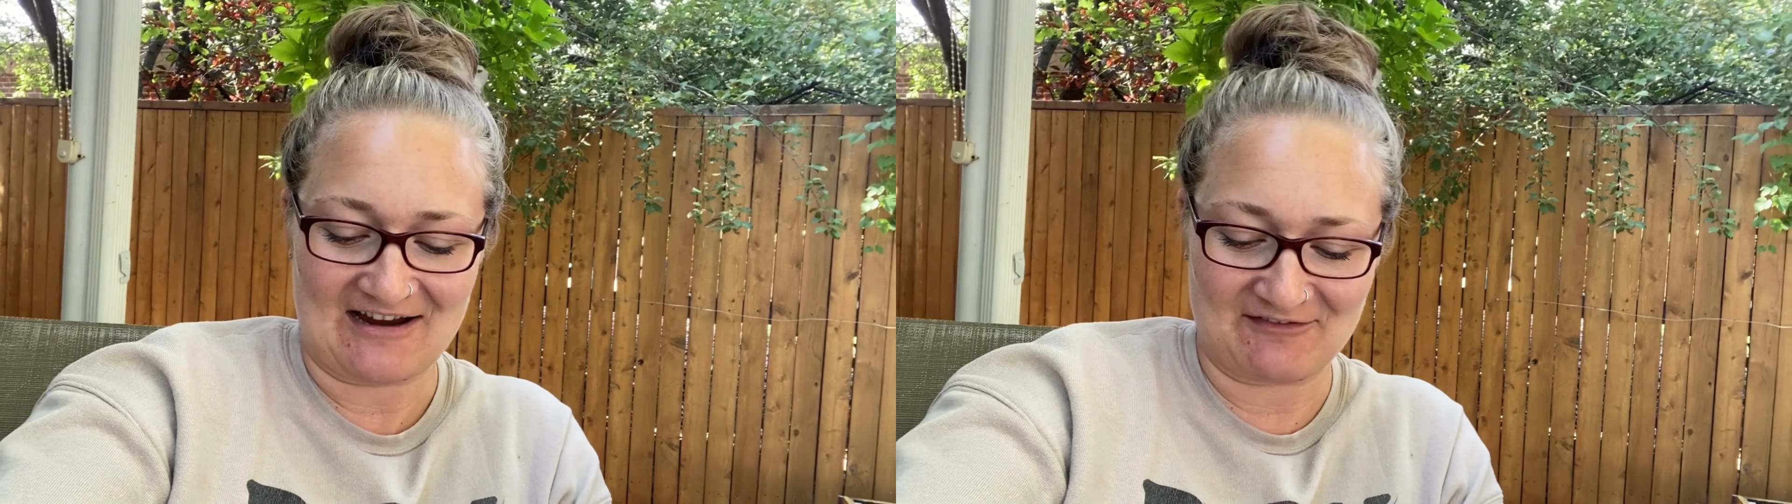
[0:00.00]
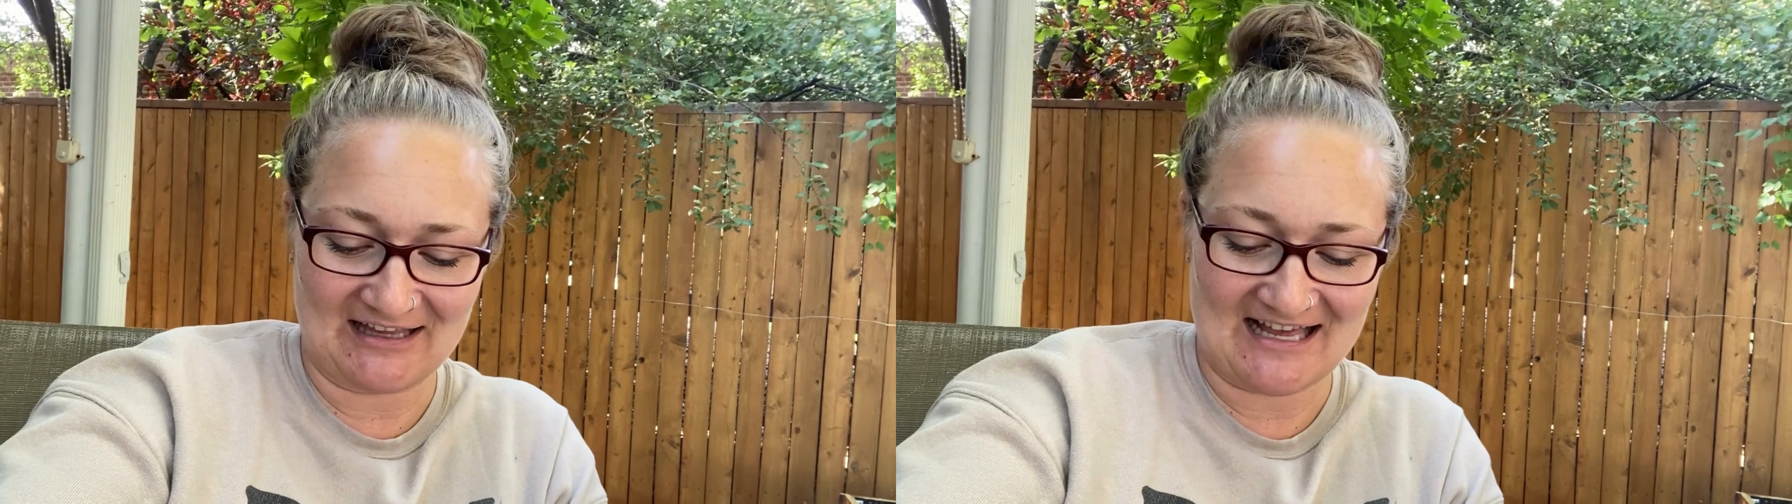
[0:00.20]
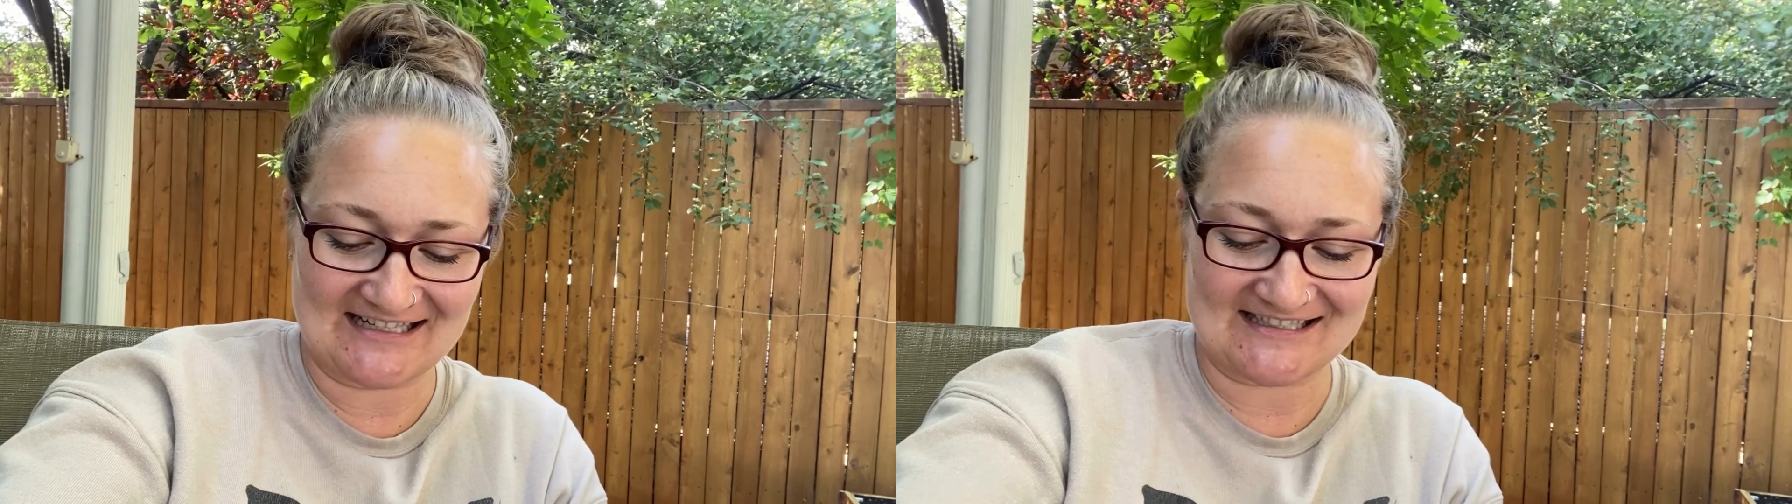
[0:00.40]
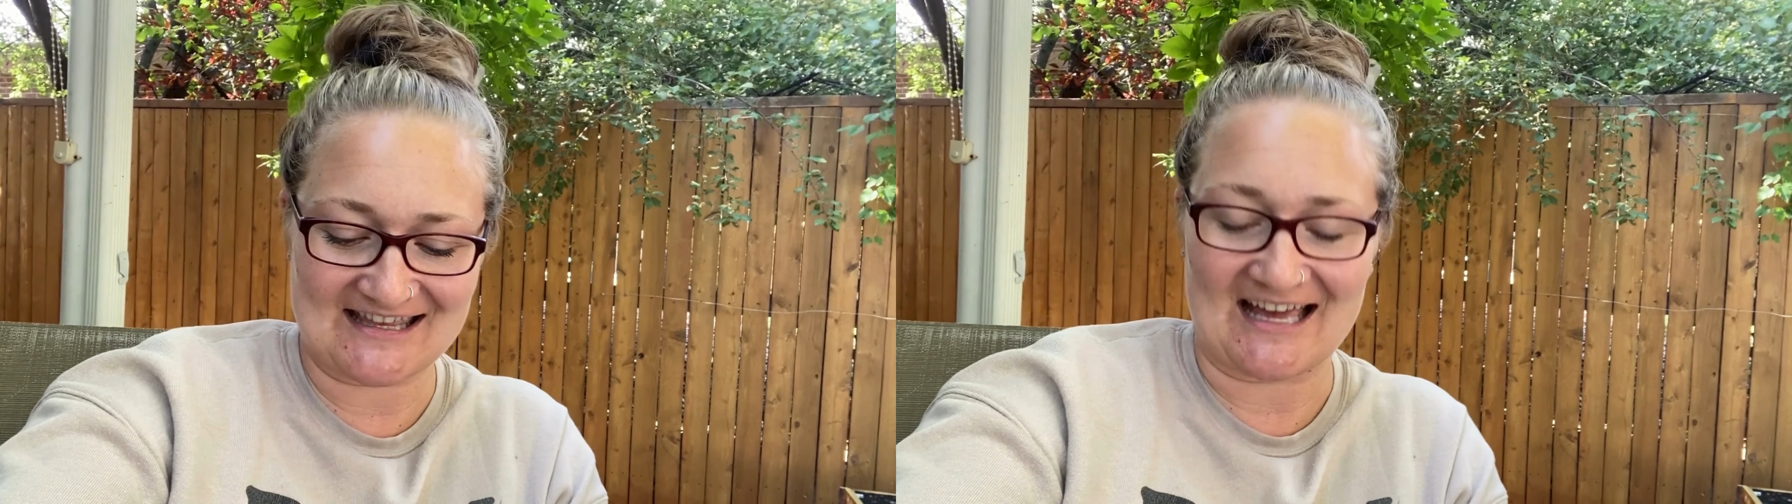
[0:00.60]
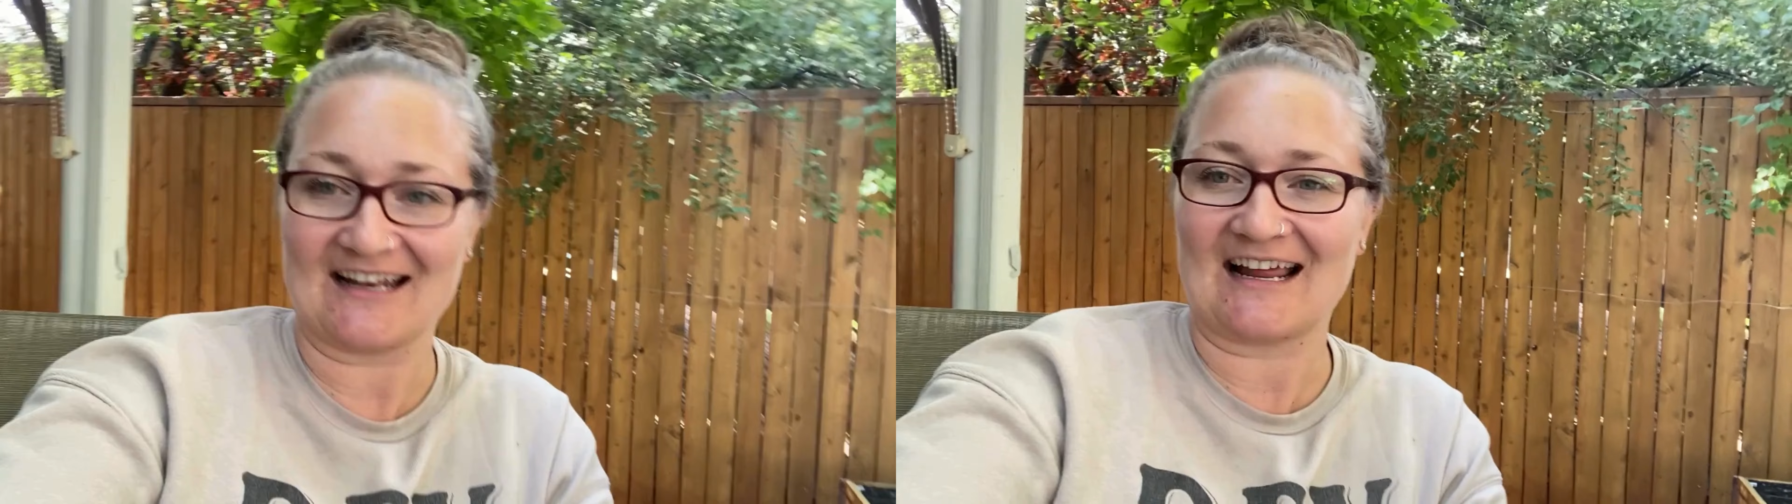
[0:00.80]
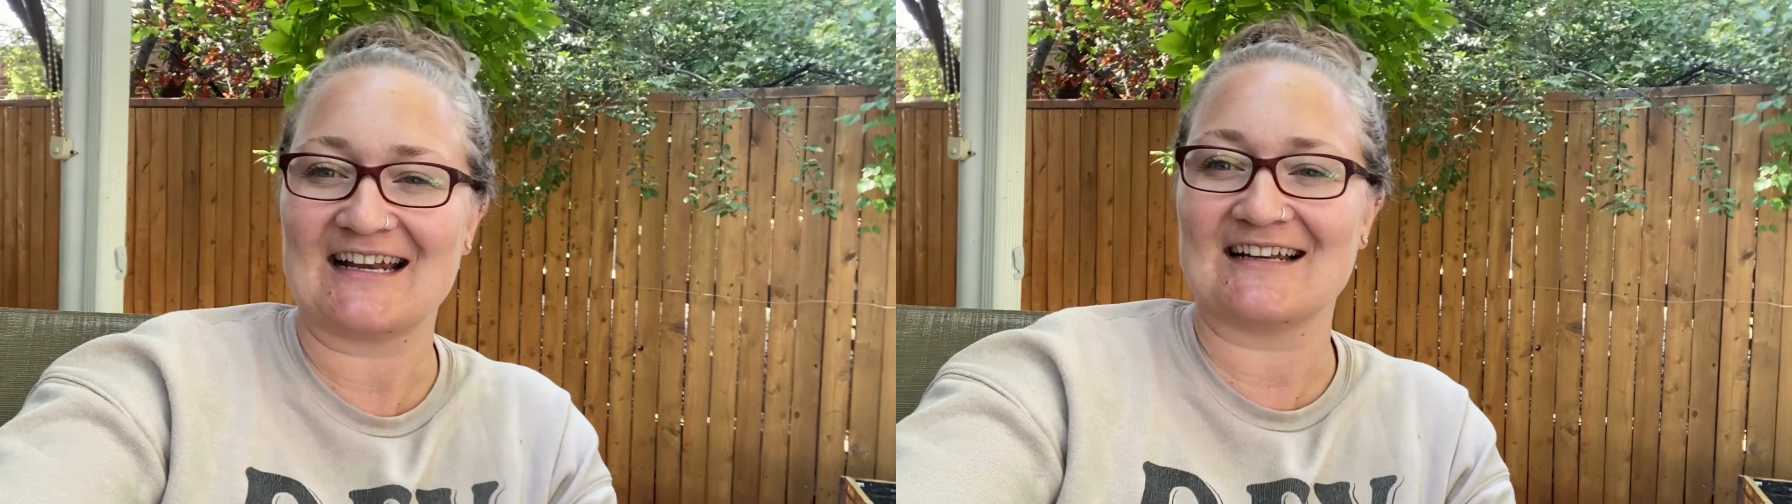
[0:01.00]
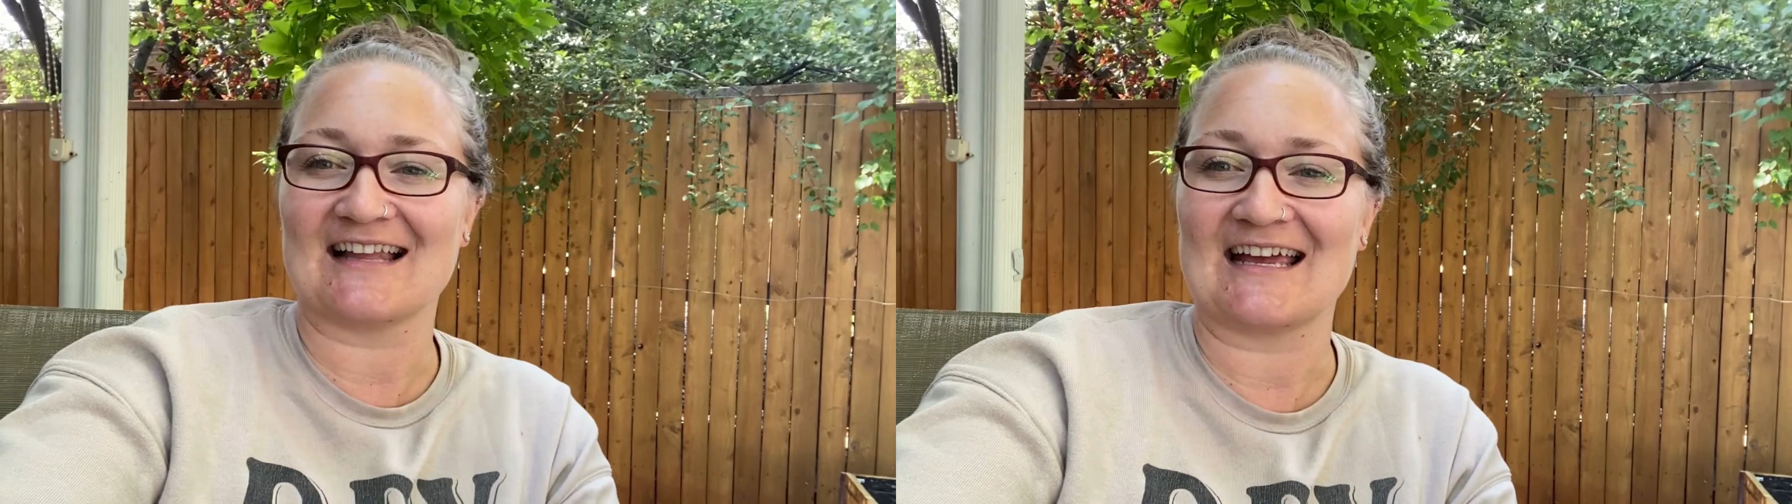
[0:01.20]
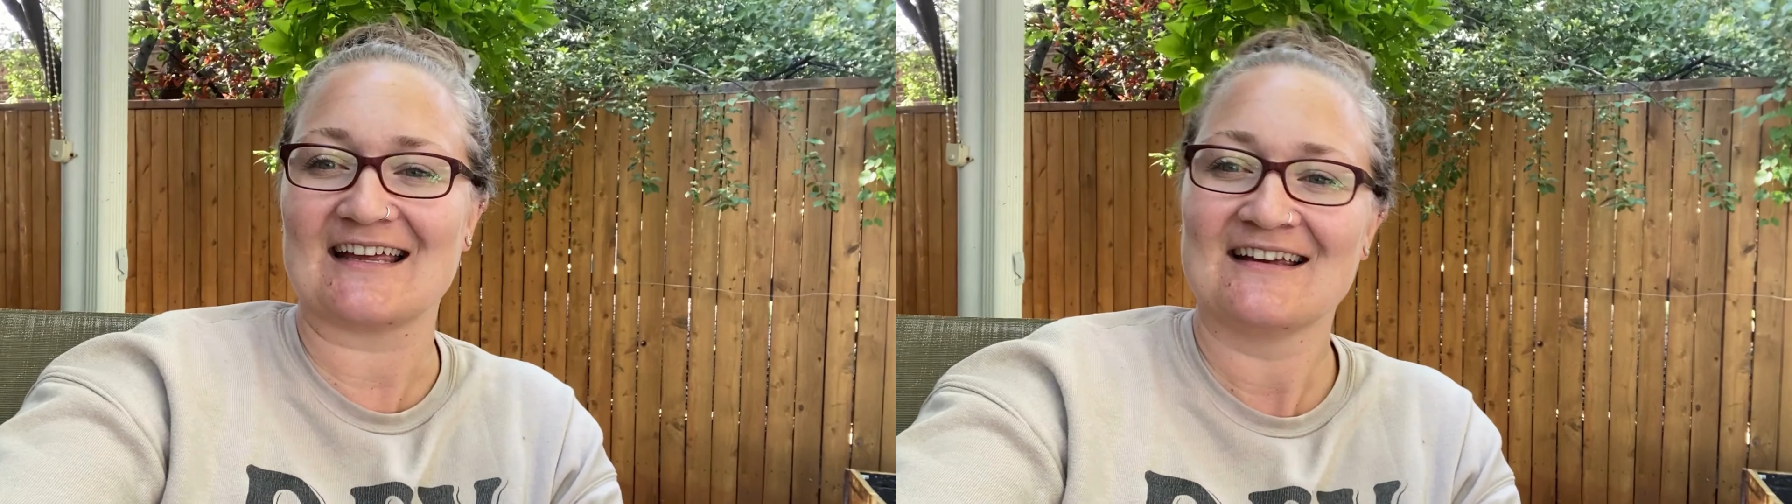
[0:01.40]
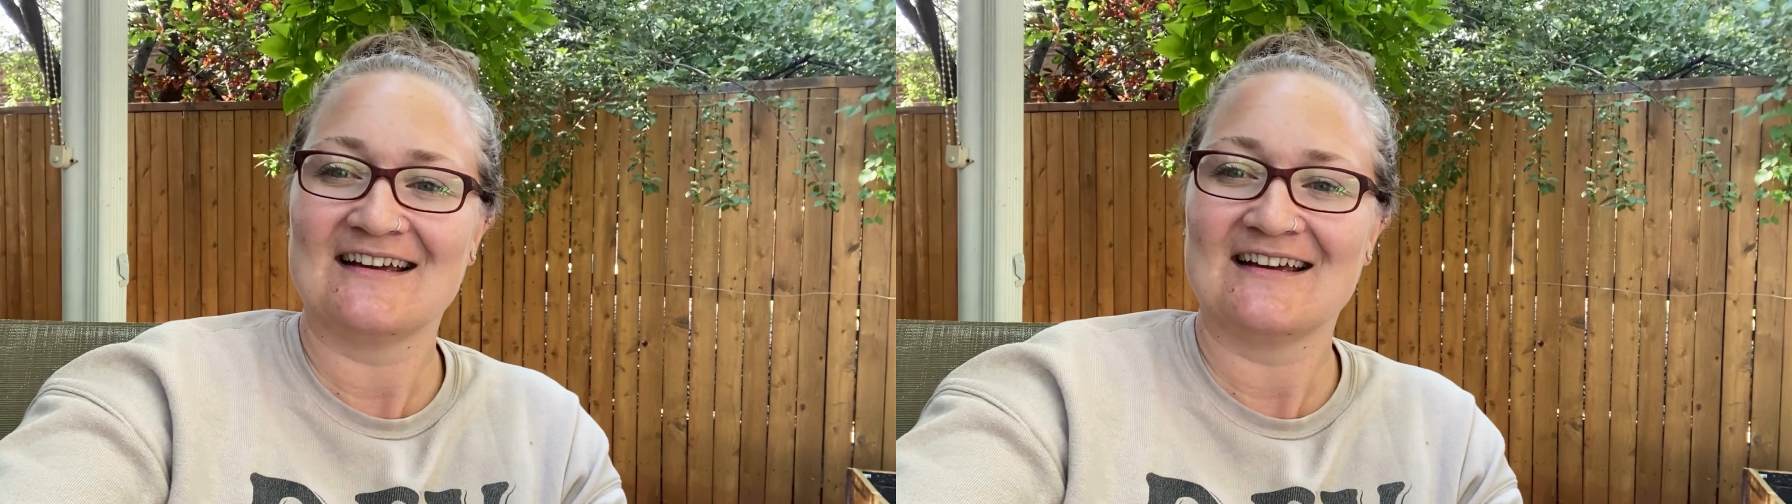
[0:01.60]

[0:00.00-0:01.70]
realized that I didn't, like,